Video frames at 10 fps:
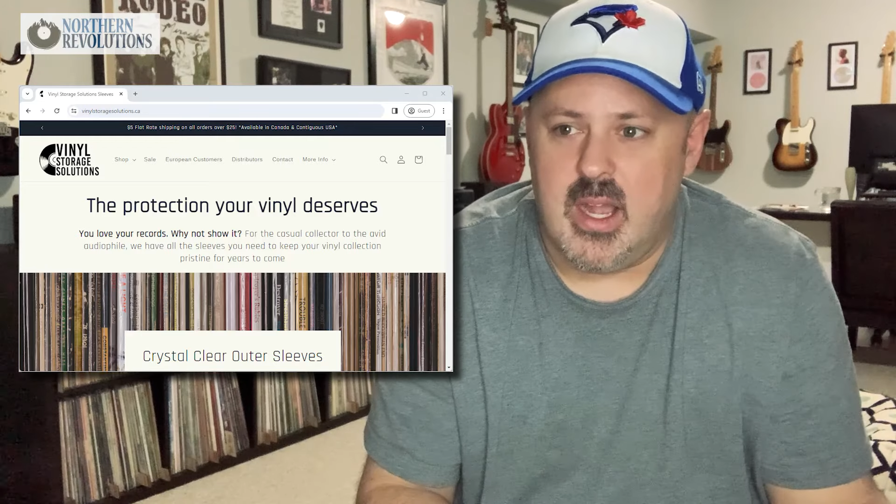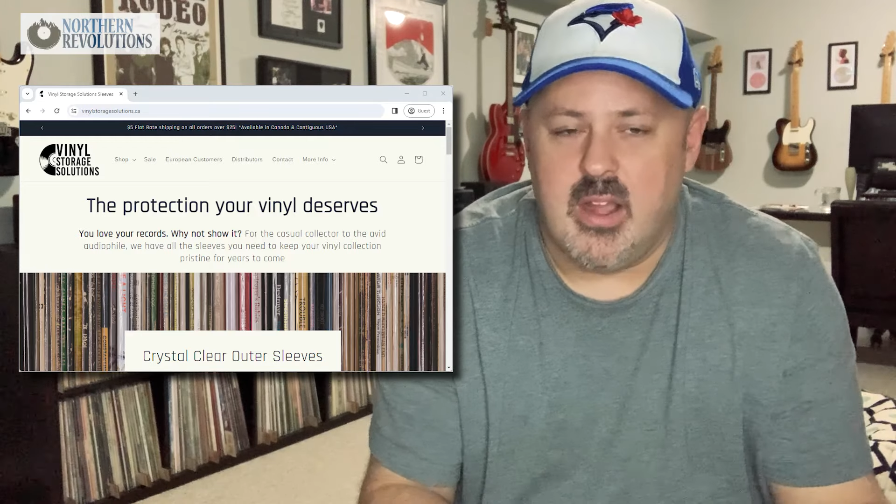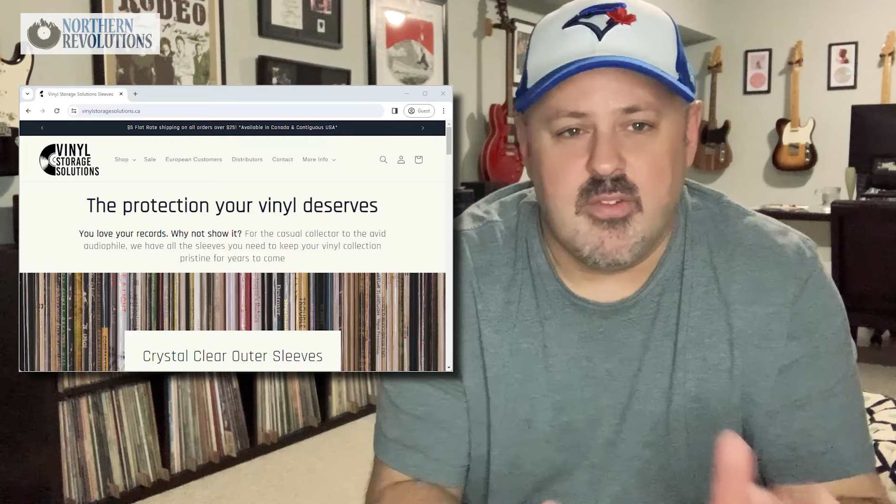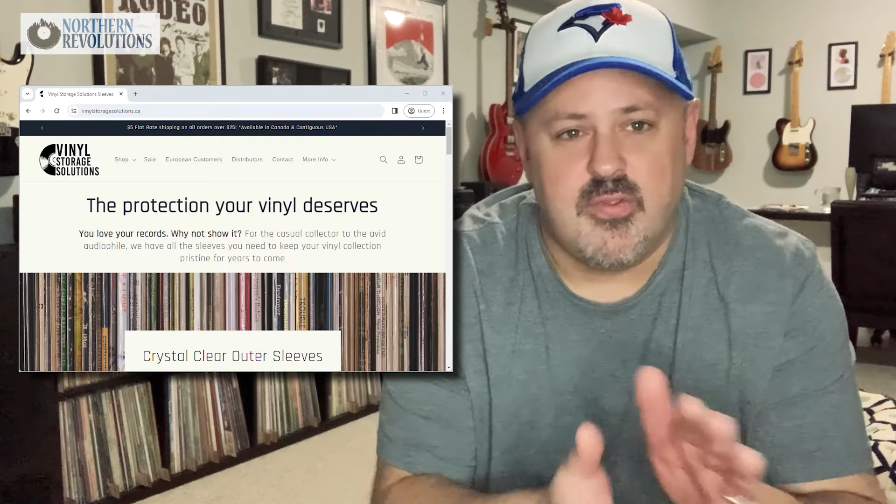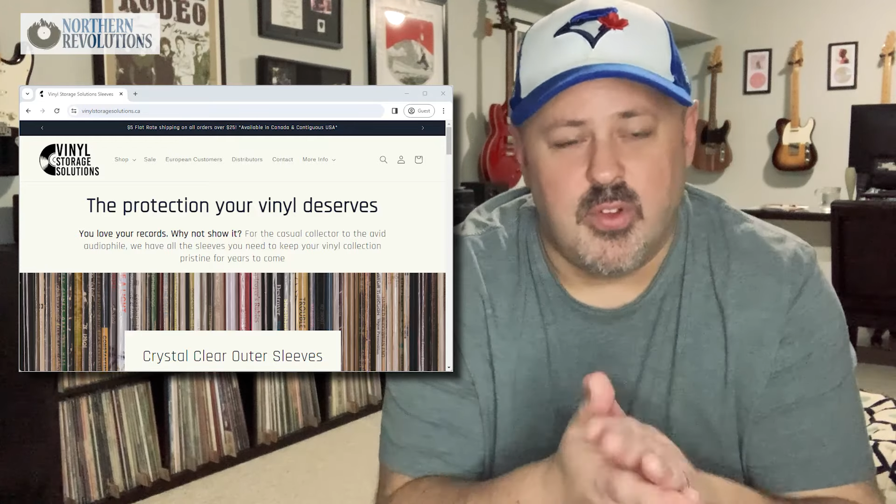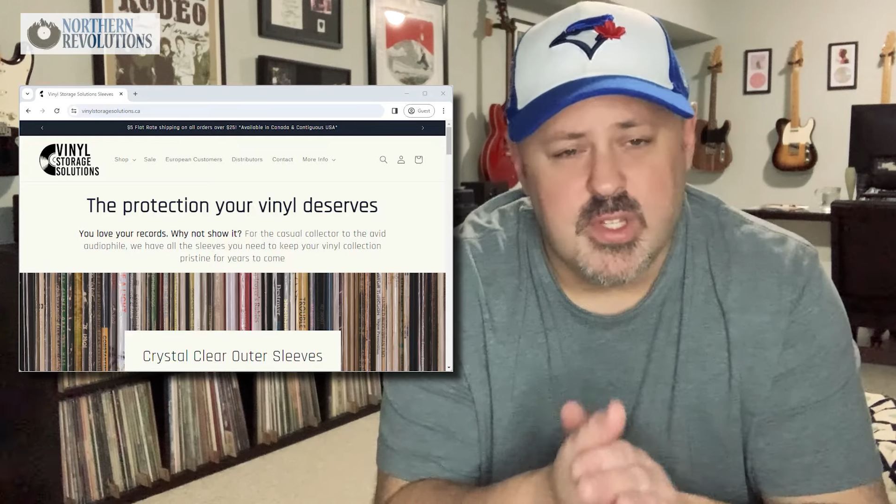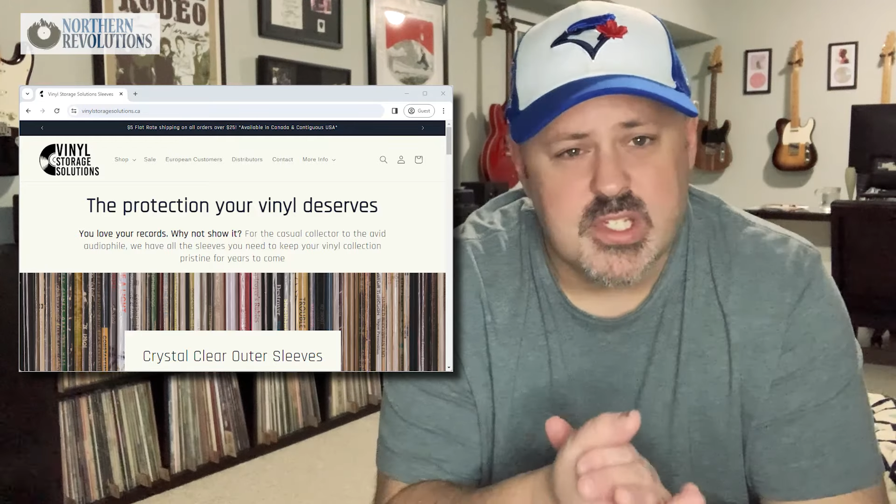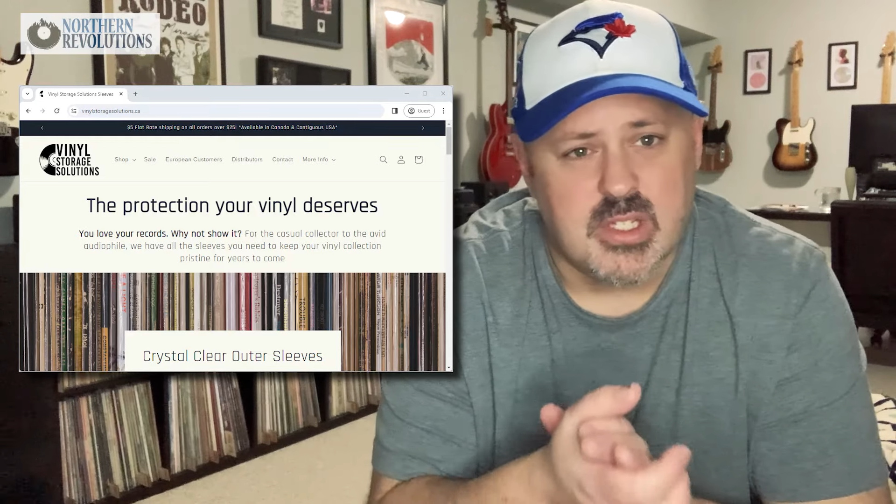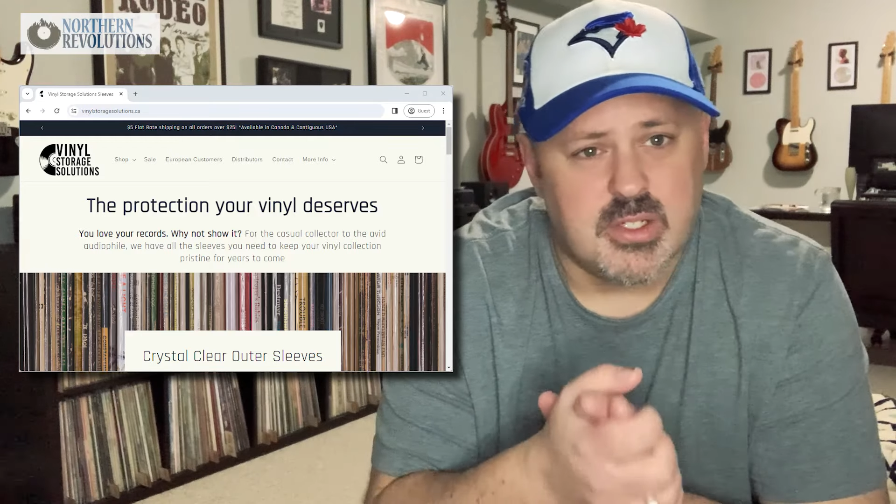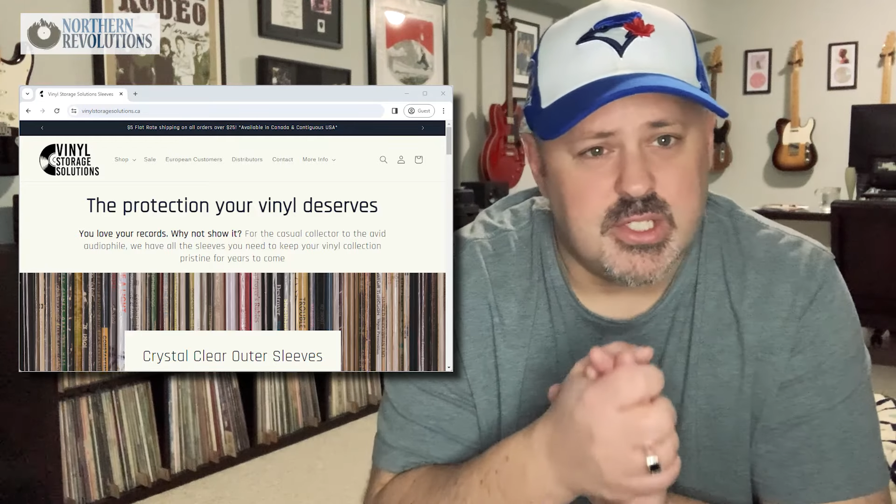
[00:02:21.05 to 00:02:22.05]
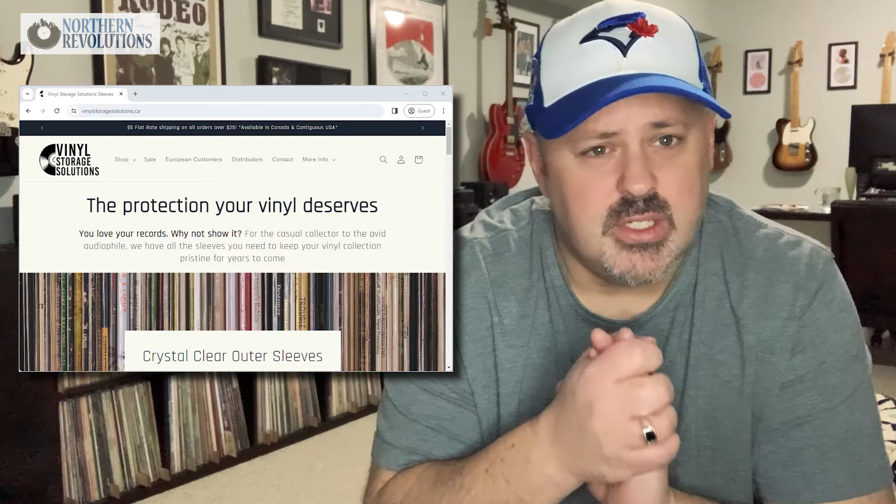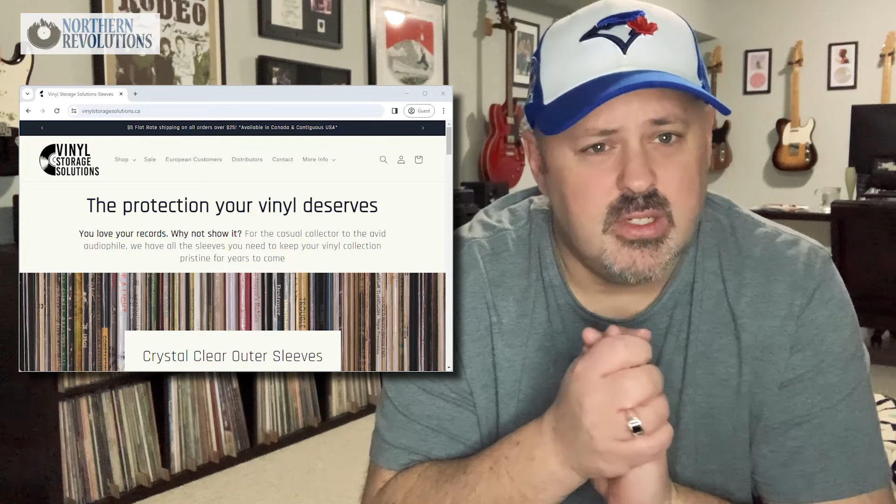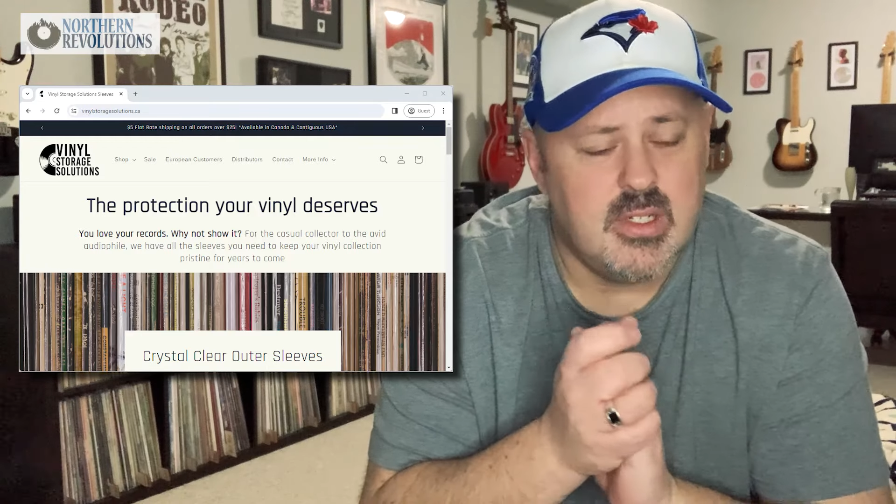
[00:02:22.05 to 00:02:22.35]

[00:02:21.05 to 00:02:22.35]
Full disclosure,